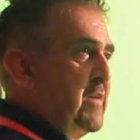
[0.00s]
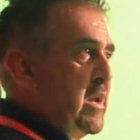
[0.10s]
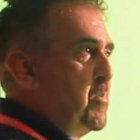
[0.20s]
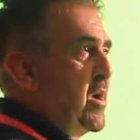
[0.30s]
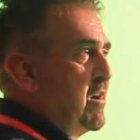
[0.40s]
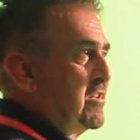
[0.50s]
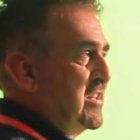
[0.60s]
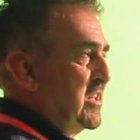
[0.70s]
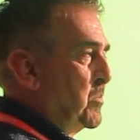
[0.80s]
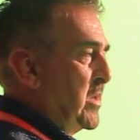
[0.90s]
fell apart a
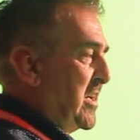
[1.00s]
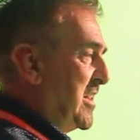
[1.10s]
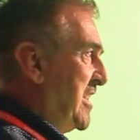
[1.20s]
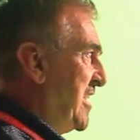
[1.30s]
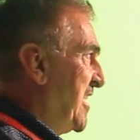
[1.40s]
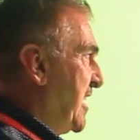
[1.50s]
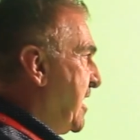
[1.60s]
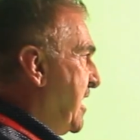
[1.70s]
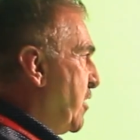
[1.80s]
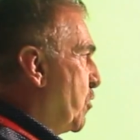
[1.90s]
little bit, and
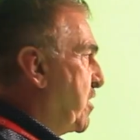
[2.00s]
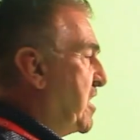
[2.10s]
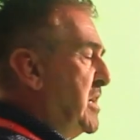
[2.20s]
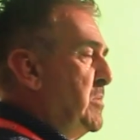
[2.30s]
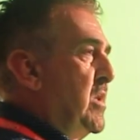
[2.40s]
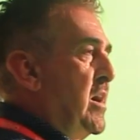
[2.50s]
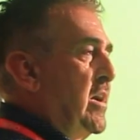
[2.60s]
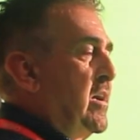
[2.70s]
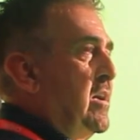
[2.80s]
it all seemed like